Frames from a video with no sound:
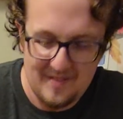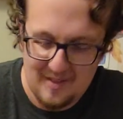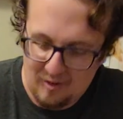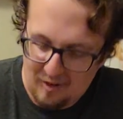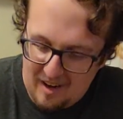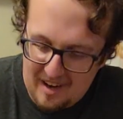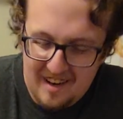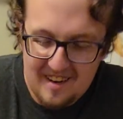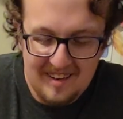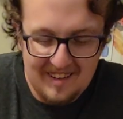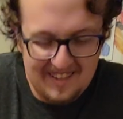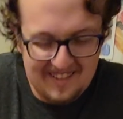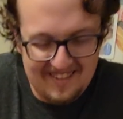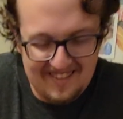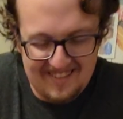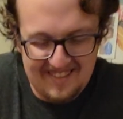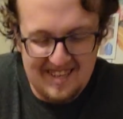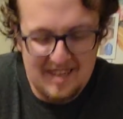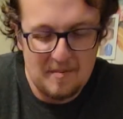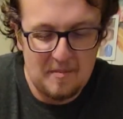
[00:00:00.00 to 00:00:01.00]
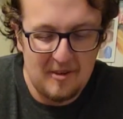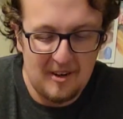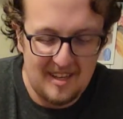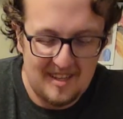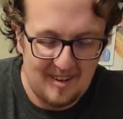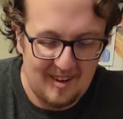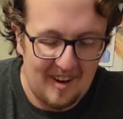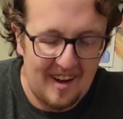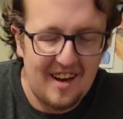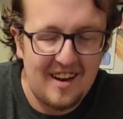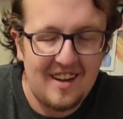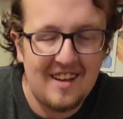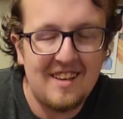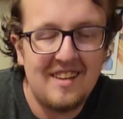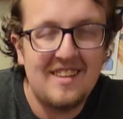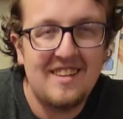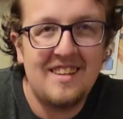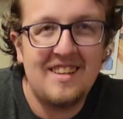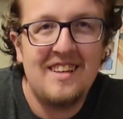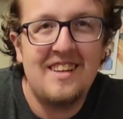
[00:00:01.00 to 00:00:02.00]
3. You play 3.
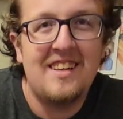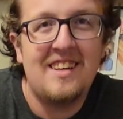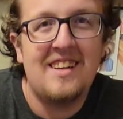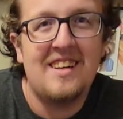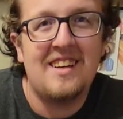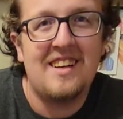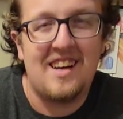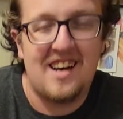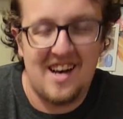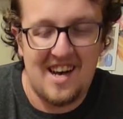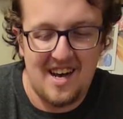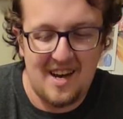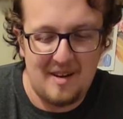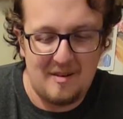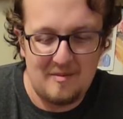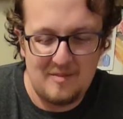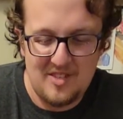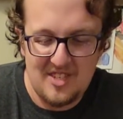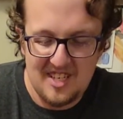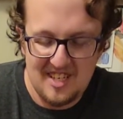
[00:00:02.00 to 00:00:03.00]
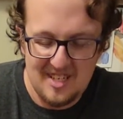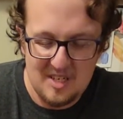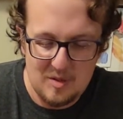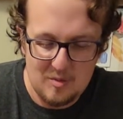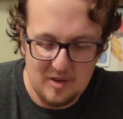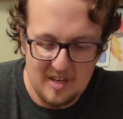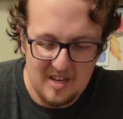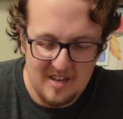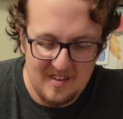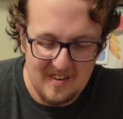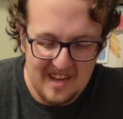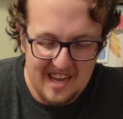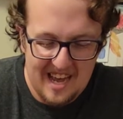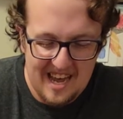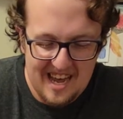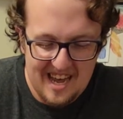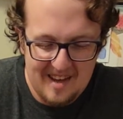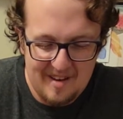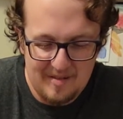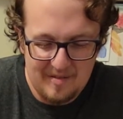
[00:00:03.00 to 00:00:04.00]
Since we don't
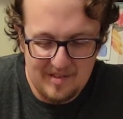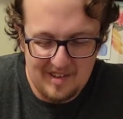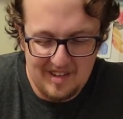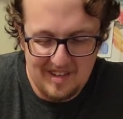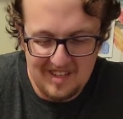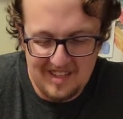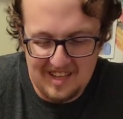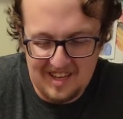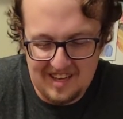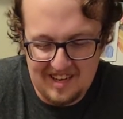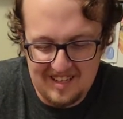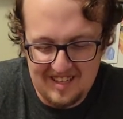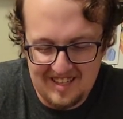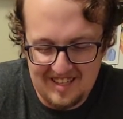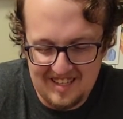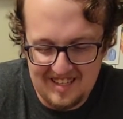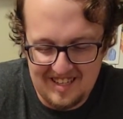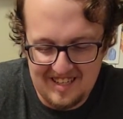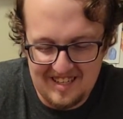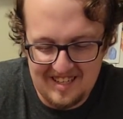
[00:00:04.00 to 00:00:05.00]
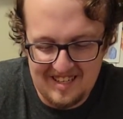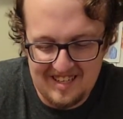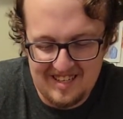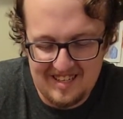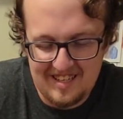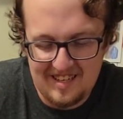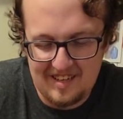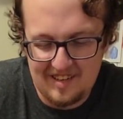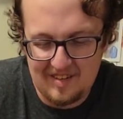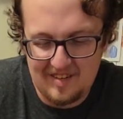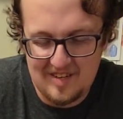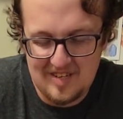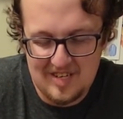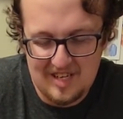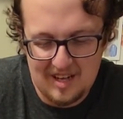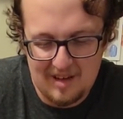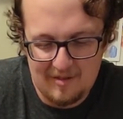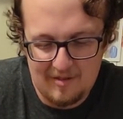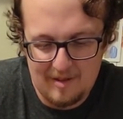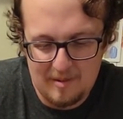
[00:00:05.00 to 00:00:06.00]
have a lot of the other
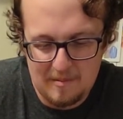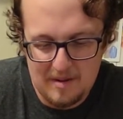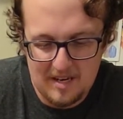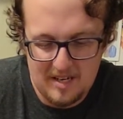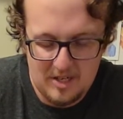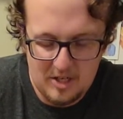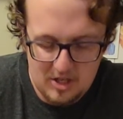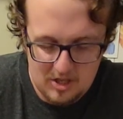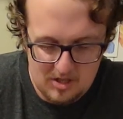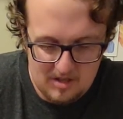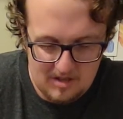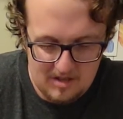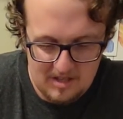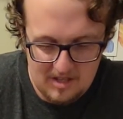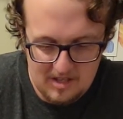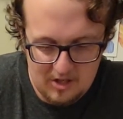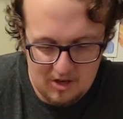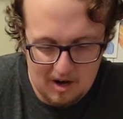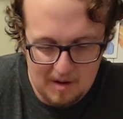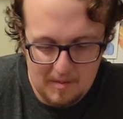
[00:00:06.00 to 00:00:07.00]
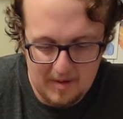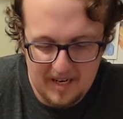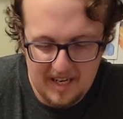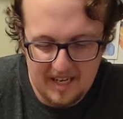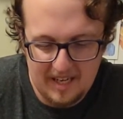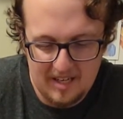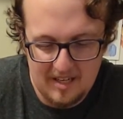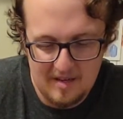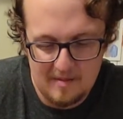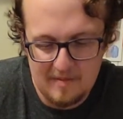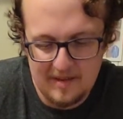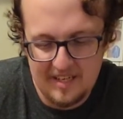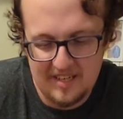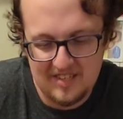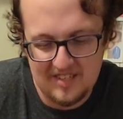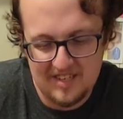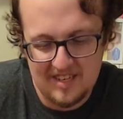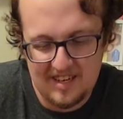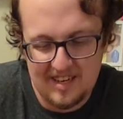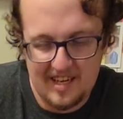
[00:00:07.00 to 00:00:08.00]
stuff that made Tri-Brigade good
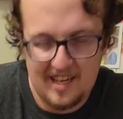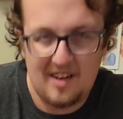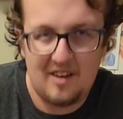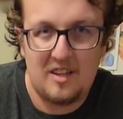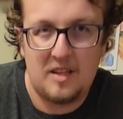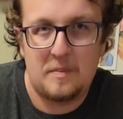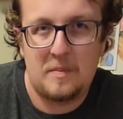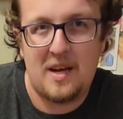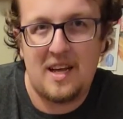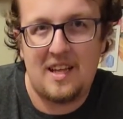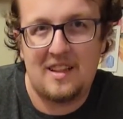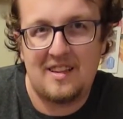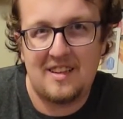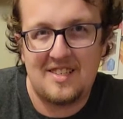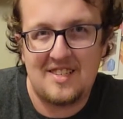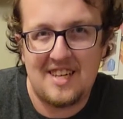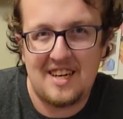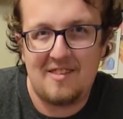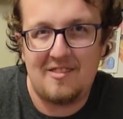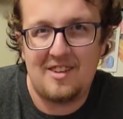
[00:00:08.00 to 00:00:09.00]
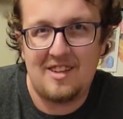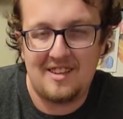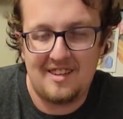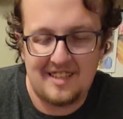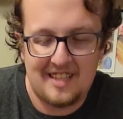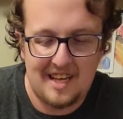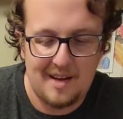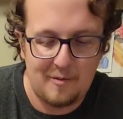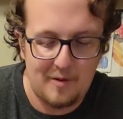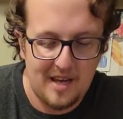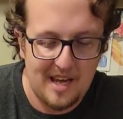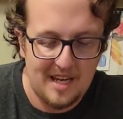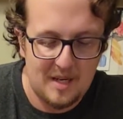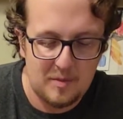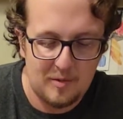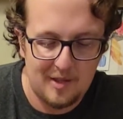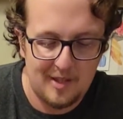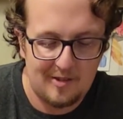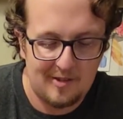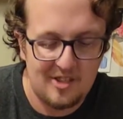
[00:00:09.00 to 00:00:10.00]
because it got hit on the ban list and everything like that, we had to
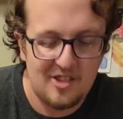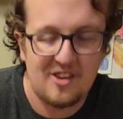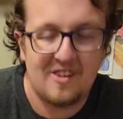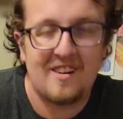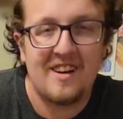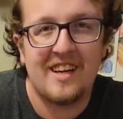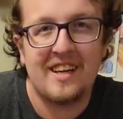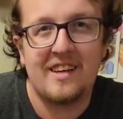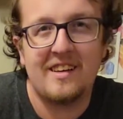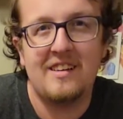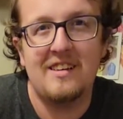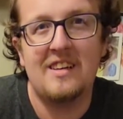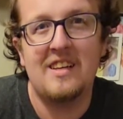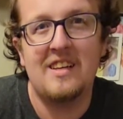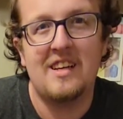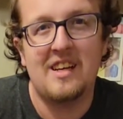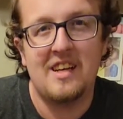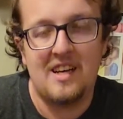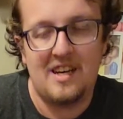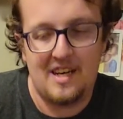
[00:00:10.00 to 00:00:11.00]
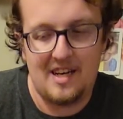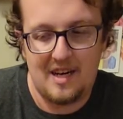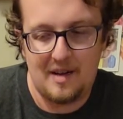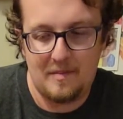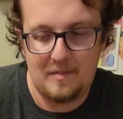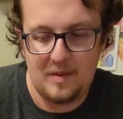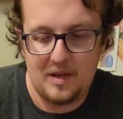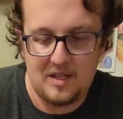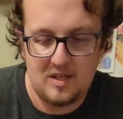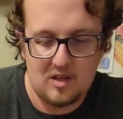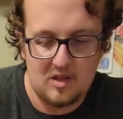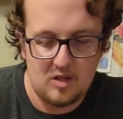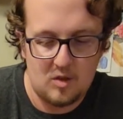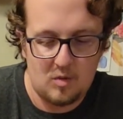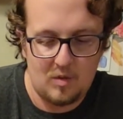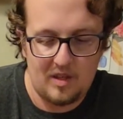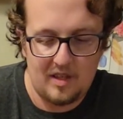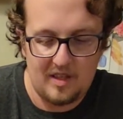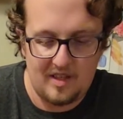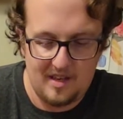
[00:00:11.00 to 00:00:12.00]
play 3 Sure Egg. But it's also
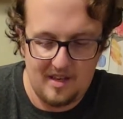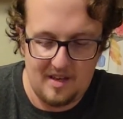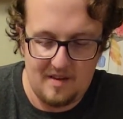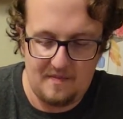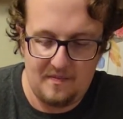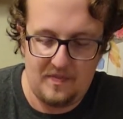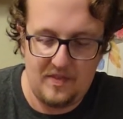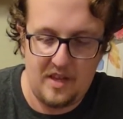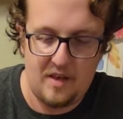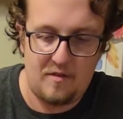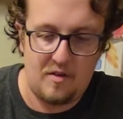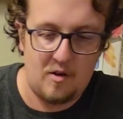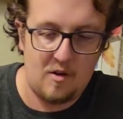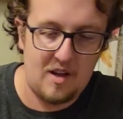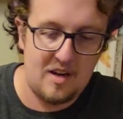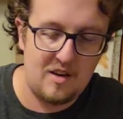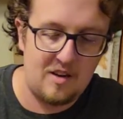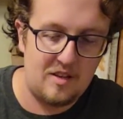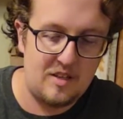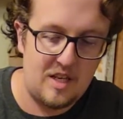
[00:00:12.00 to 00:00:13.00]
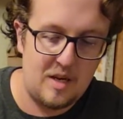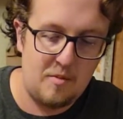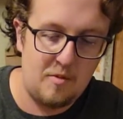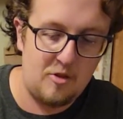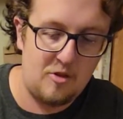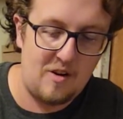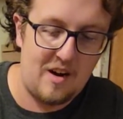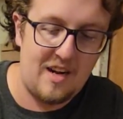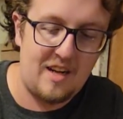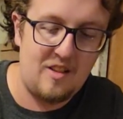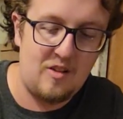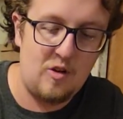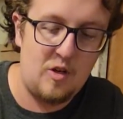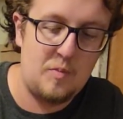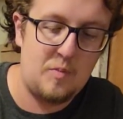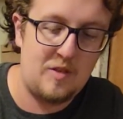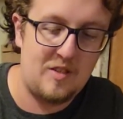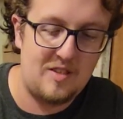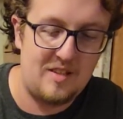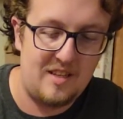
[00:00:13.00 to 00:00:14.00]
really good. If you end on double Dragon Lords
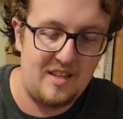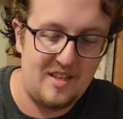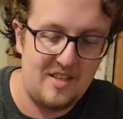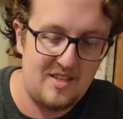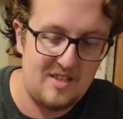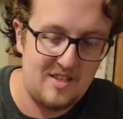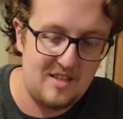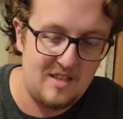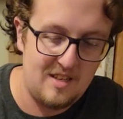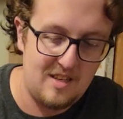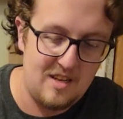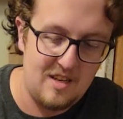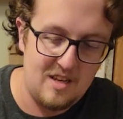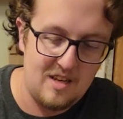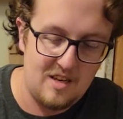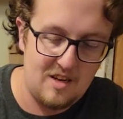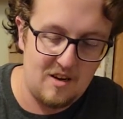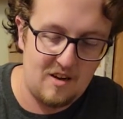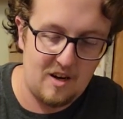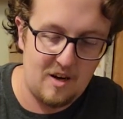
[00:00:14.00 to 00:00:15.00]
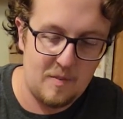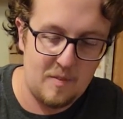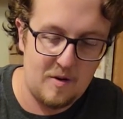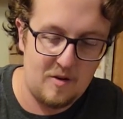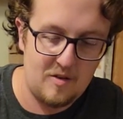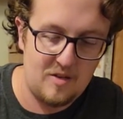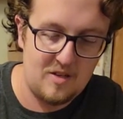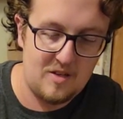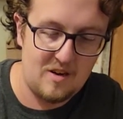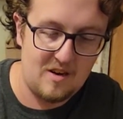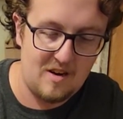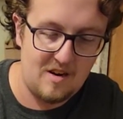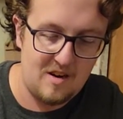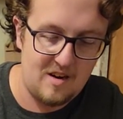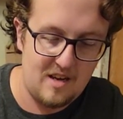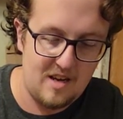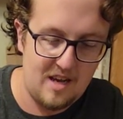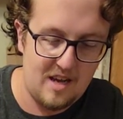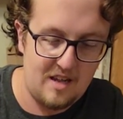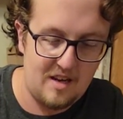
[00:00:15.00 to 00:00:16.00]
plus this during your opponent's
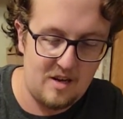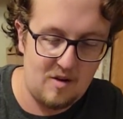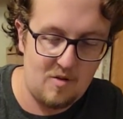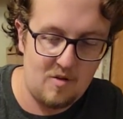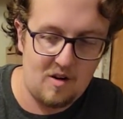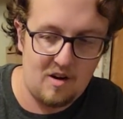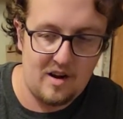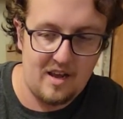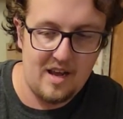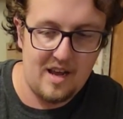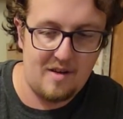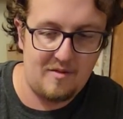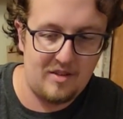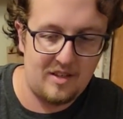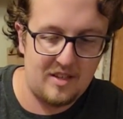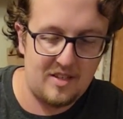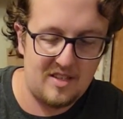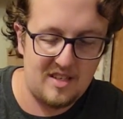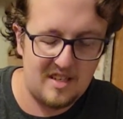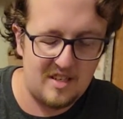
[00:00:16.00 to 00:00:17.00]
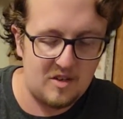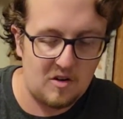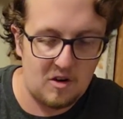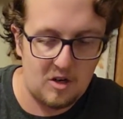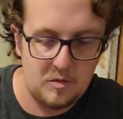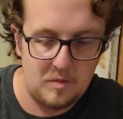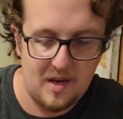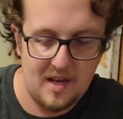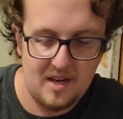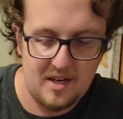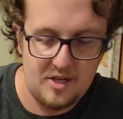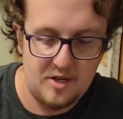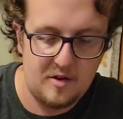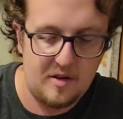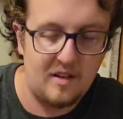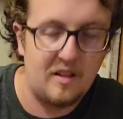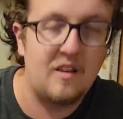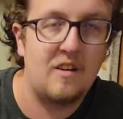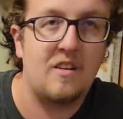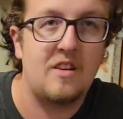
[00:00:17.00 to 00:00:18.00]
turn, and you already have like 6 cards banished, you
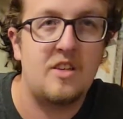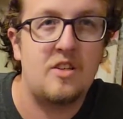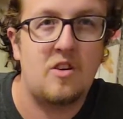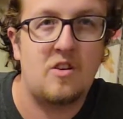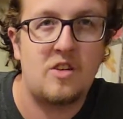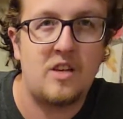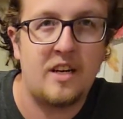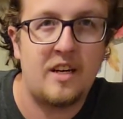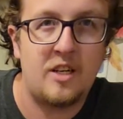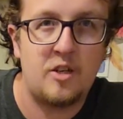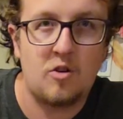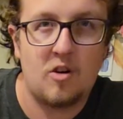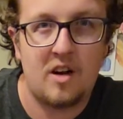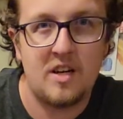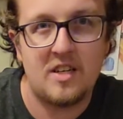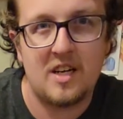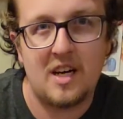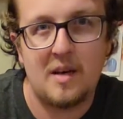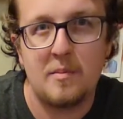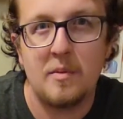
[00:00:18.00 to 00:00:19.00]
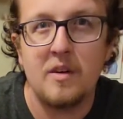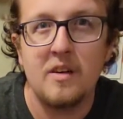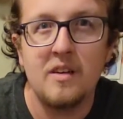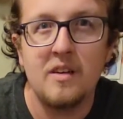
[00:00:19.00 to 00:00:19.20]
can literally search any tri-type.